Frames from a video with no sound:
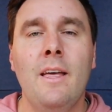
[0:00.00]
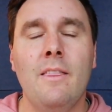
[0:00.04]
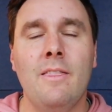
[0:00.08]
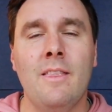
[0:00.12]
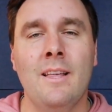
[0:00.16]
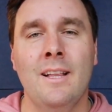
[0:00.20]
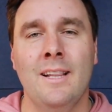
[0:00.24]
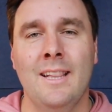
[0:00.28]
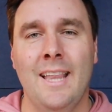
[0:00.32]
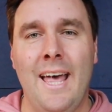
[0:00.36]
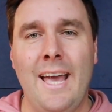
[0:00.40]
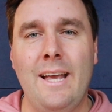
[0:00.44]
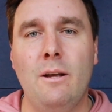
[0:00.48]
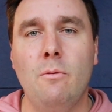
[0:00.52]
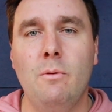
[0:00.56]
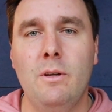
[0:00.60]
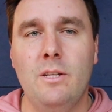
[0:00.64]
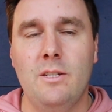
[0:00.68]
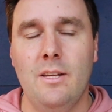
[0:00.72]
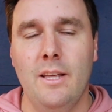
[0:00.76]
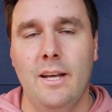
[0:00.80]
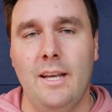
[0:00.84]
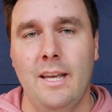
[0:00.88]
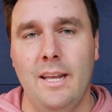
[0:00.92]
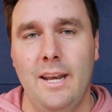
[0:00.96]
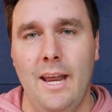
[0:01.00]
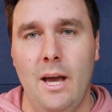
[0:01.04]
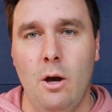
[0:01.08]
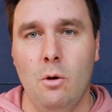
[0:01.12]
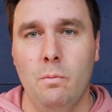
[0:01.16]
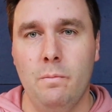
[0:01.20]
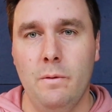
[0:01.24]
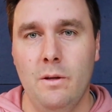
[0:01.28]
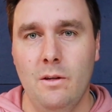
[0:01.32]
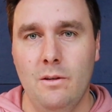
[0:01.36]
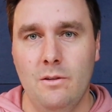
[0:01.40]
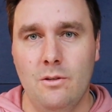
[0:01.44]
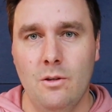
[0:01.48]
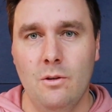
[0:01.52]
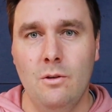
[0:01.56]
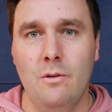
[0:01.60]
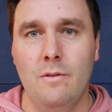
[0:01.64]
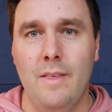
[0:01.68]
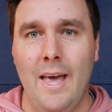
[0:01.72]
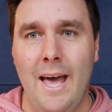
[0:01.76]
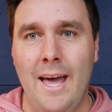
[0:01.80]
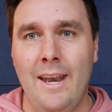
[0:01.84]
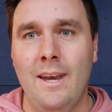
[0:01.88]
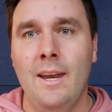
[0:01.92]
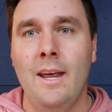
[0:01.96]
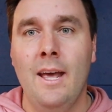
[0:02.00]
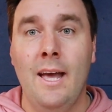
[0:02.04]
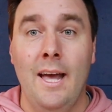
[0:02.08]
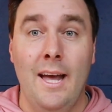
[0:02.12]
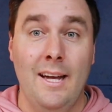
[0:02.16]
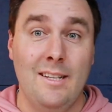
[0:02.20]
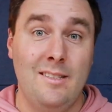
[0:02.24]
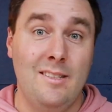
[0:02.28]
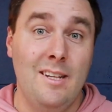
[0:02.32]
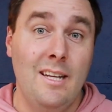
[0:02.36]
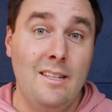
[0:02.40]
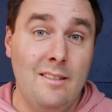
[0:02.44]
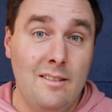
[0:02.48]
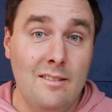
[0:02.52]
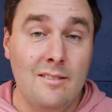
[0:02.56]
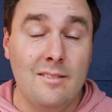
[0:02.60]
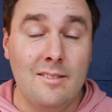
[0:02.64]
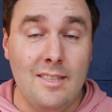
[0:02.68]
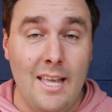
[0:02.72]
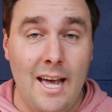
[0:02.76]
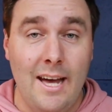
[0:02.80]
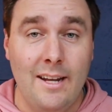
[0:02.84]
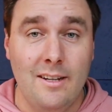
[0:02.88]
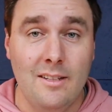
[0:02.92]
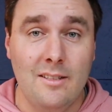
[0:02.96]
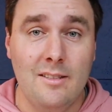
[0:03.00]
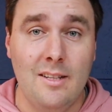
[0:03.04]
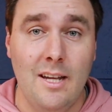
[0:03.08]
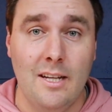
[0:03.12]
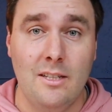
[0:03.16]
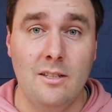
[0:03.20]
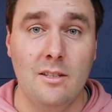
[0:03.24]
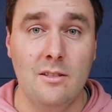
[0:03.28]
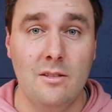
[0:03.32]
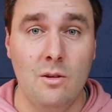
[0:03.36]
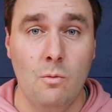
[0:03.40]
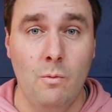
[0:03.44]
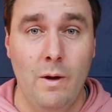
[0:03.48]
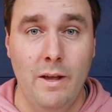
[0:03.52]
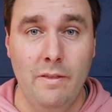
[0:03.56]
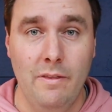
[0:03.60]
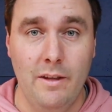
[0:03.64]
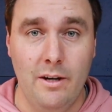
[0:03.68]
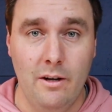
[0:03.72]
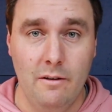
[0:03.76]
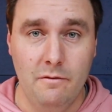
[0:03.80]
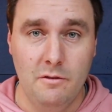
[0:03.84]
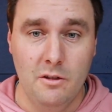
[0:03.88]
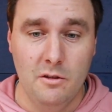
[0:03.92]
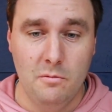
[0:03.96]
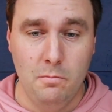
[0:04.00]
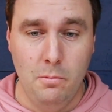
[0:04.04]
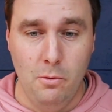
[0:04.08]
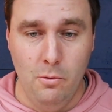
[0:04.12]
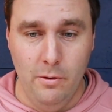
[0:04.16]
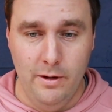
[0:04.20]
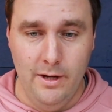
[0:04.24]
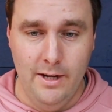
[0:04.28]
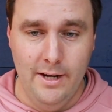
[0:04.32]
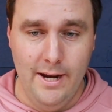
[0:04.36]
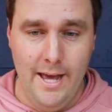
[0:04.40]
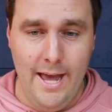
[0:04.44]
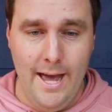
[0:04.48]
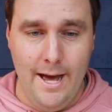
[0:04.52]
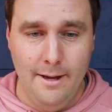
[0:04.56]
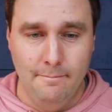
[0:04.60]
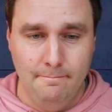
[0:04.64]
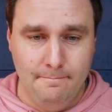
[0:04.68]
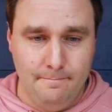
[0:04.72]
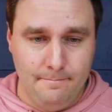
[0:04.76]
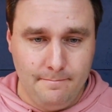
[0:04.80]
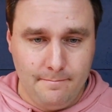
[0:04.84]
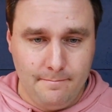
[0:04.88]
A language that can help you do that, a sentence starter such as the one that I've just pointed out.